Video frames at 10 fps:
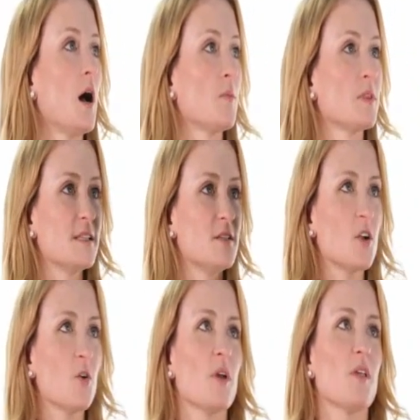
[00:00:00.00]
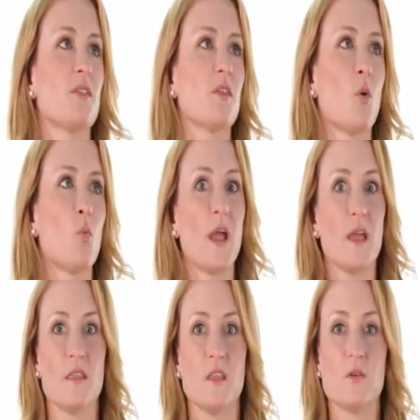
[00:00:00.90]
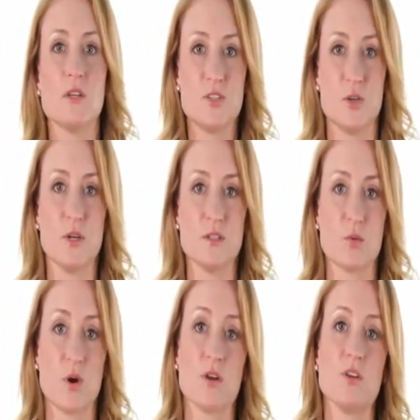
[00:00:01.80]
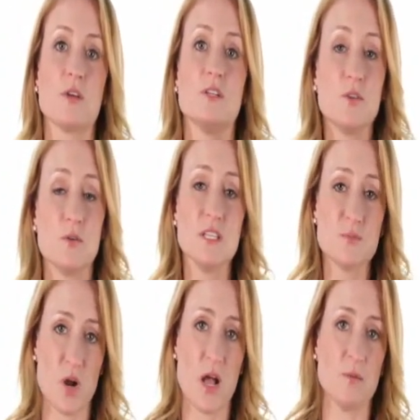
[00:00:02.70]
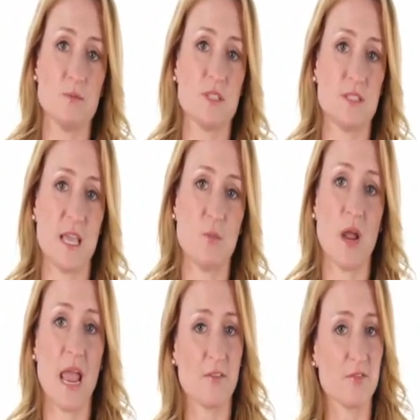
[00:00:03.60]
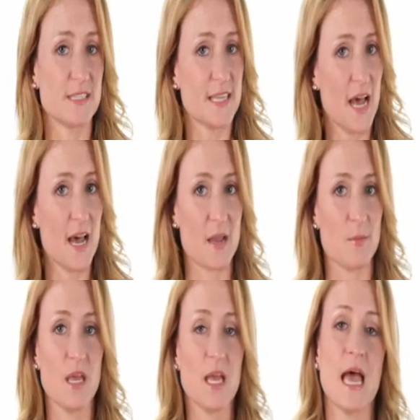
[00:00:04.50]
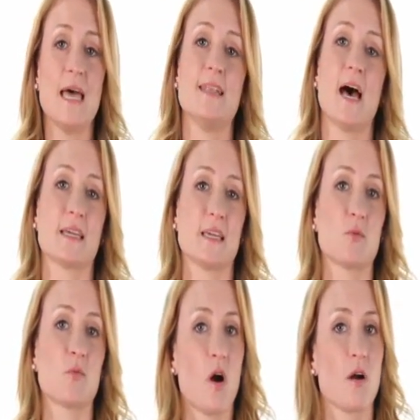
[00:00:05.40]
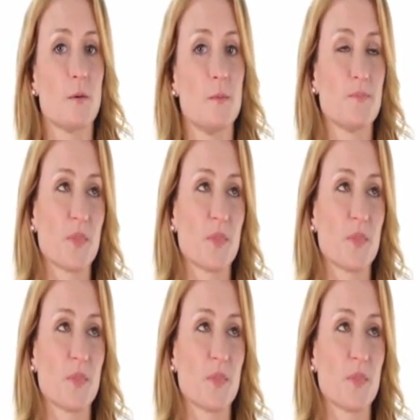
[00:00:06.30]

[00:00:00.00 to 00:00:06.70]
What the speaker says: let's start with a way that you can do it to where you can do these problems the same way every time and not get it wrong.